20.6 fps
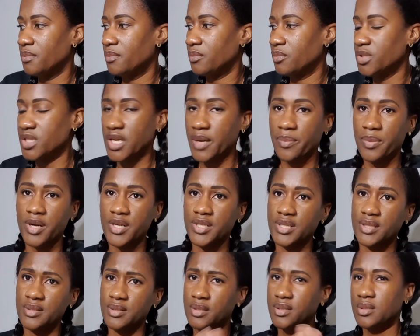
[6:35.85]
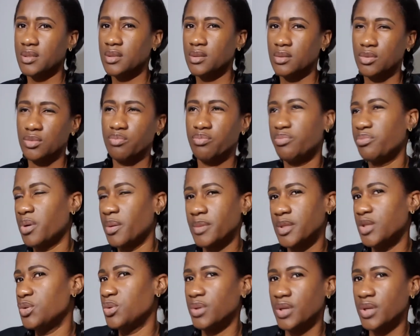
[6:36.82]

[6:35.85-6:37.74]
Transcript: which I purchased probably 2